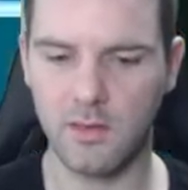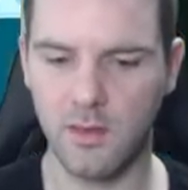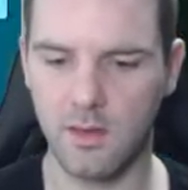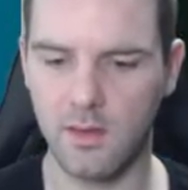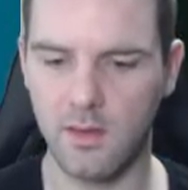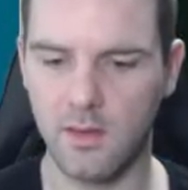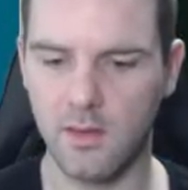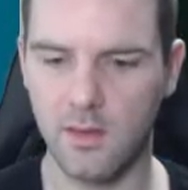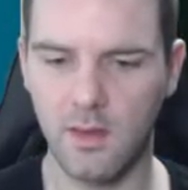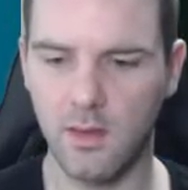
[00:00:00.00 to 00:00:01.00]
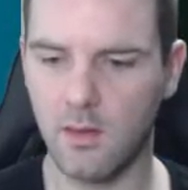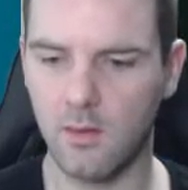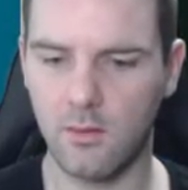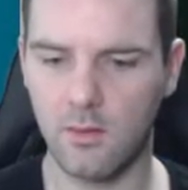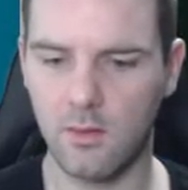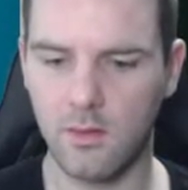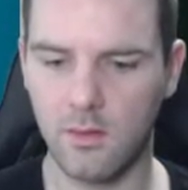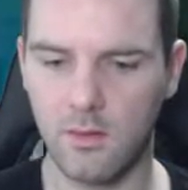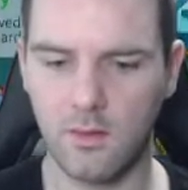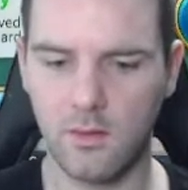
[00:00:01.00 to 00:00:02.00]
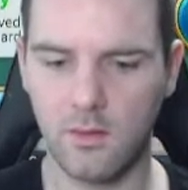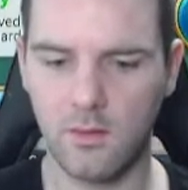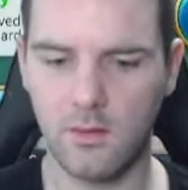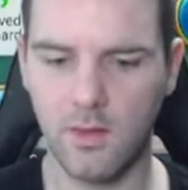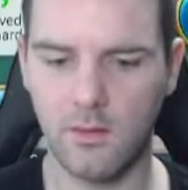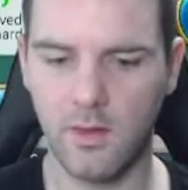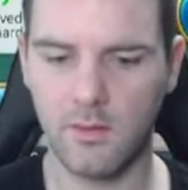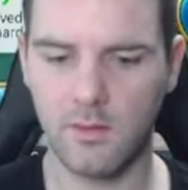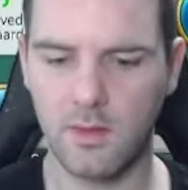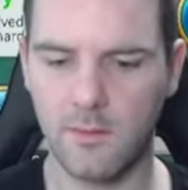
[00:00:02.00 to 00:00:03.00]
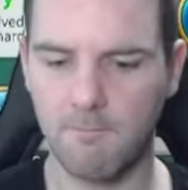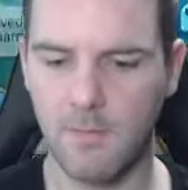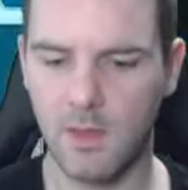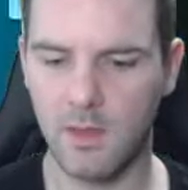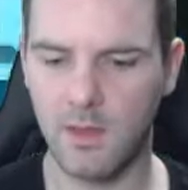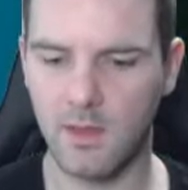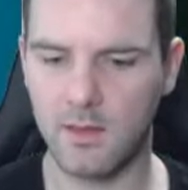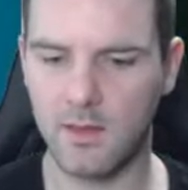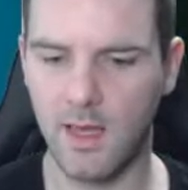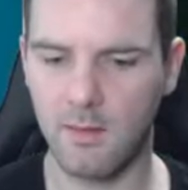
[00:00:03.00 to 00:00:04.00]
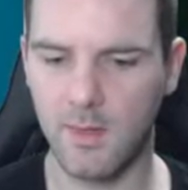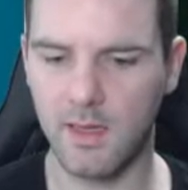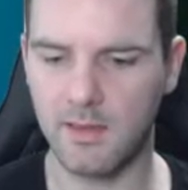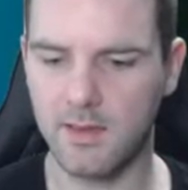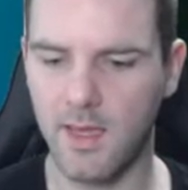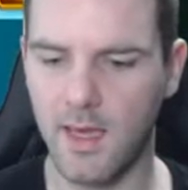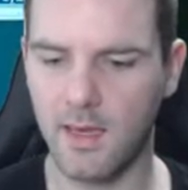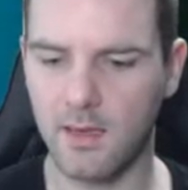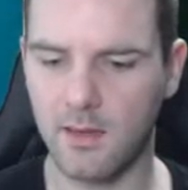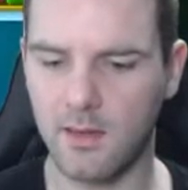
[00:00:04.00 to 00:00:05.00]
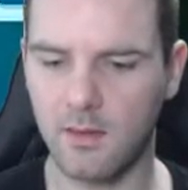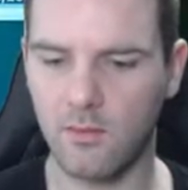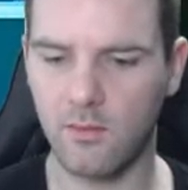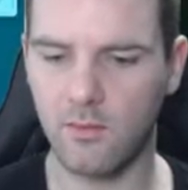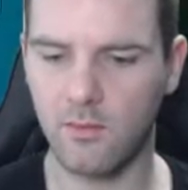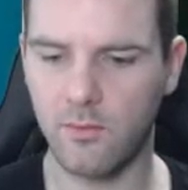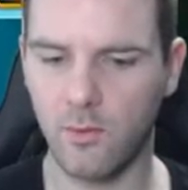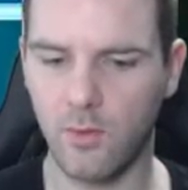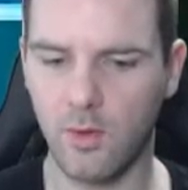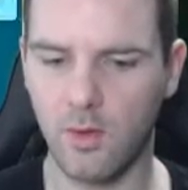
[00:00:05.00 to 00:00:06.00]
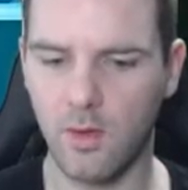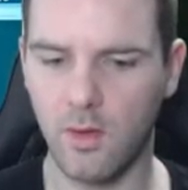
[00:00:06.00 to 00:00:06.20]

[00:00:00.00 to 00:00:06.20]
on here. Yeah, no, that was it. Is that my tech for,